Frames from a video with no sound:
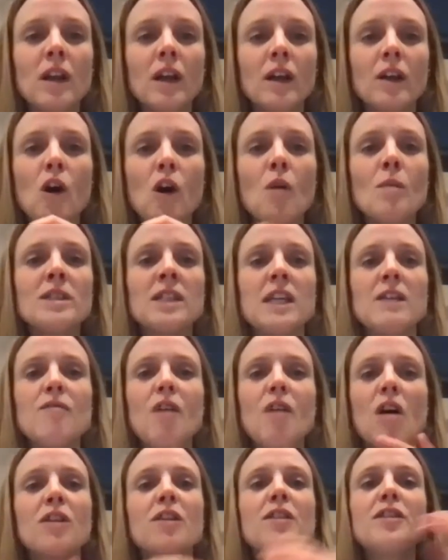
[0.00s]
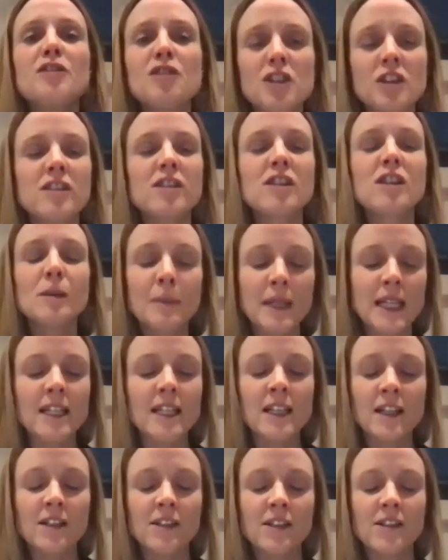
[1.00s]
comedy rather than just
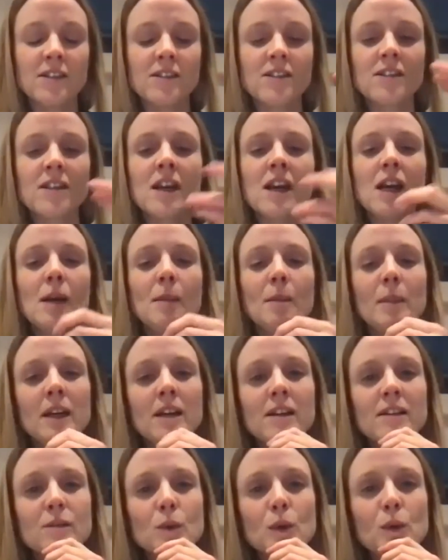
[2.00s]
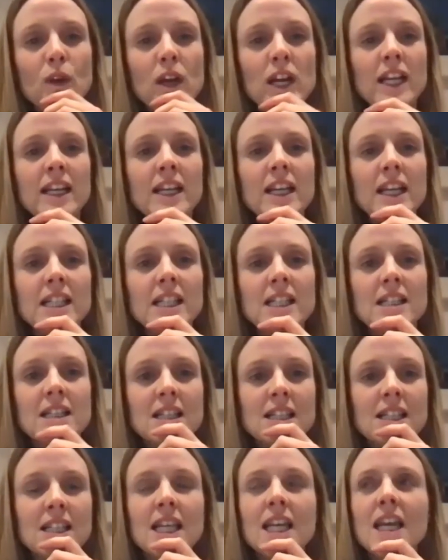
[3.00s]
comedians, because we really needed to
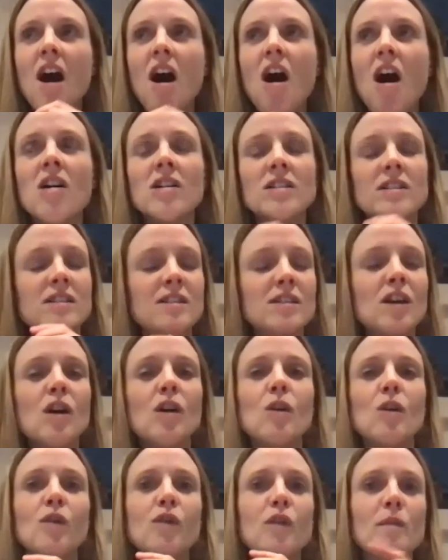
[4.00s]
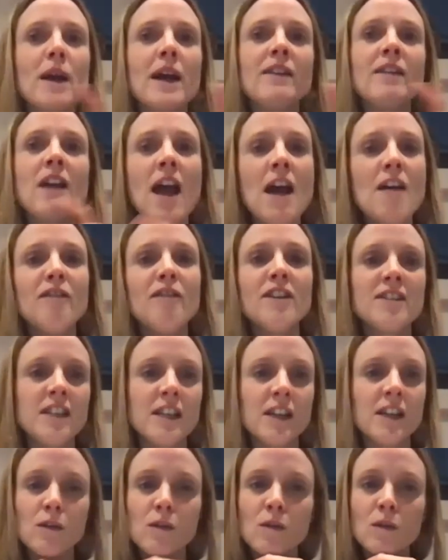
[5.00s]
see heart and soul from every
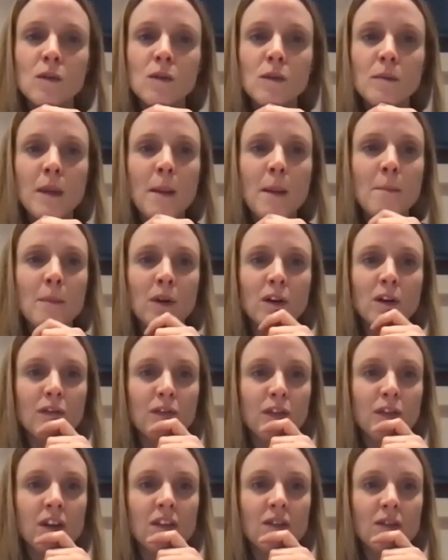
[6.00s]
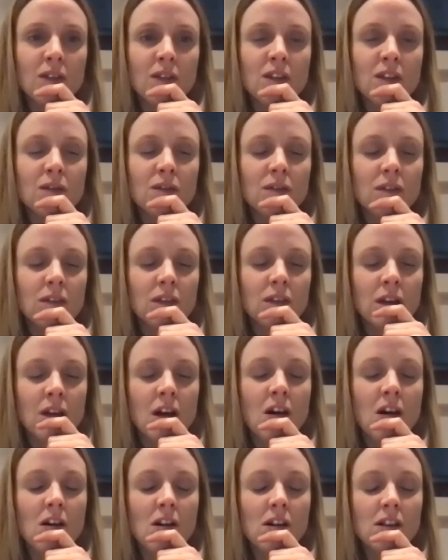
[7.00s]
single member of the
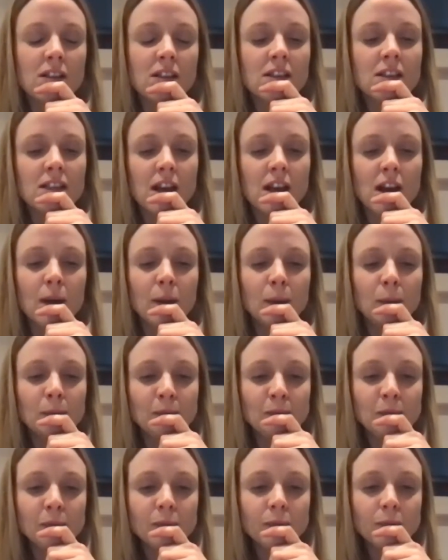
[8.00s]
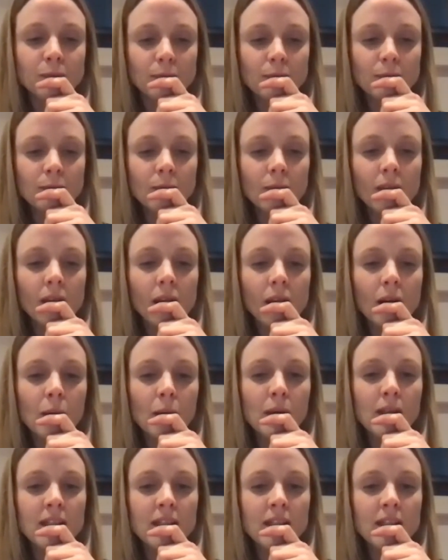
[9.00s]
cast. So we